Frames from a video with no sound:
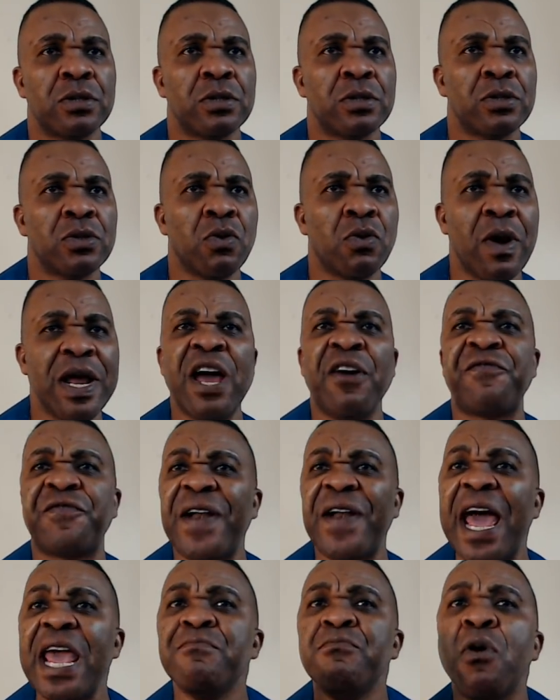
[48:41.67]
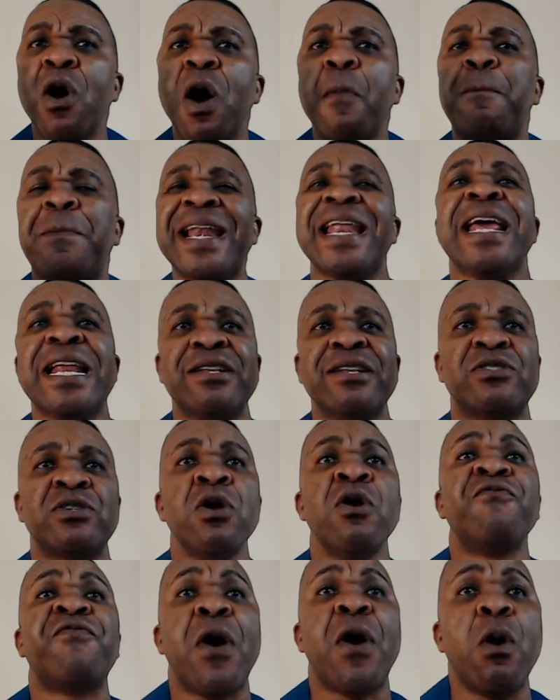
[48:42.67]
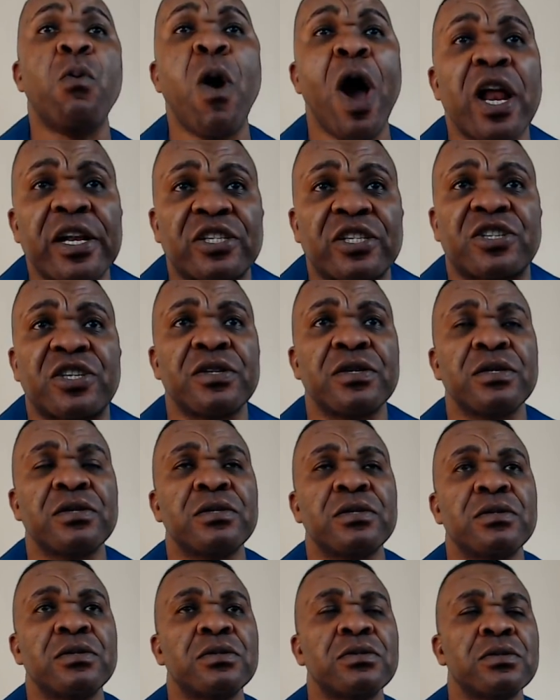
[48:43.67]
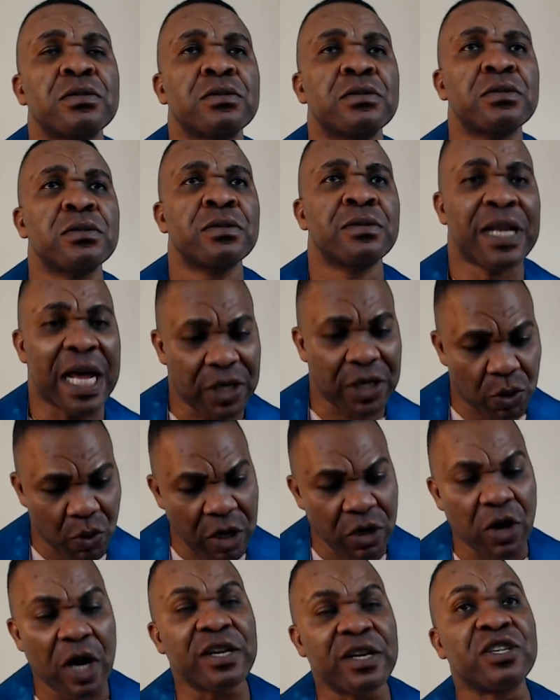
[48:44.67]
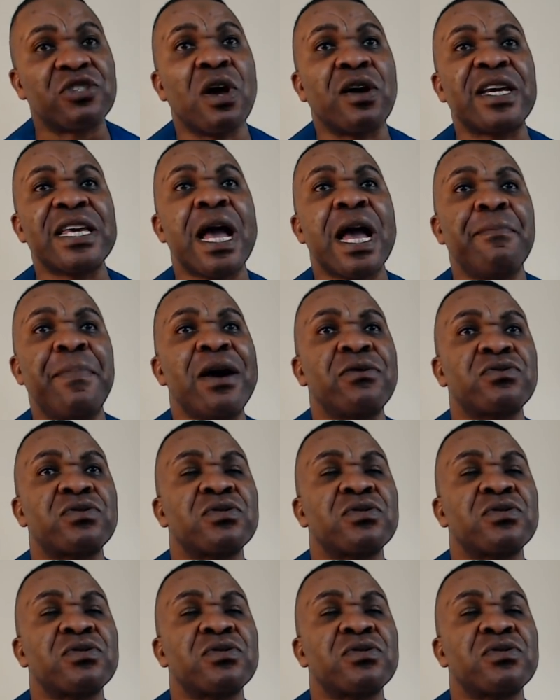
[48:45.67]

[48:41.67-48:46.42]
You want to fly more planes. For what? That's what God is talking about.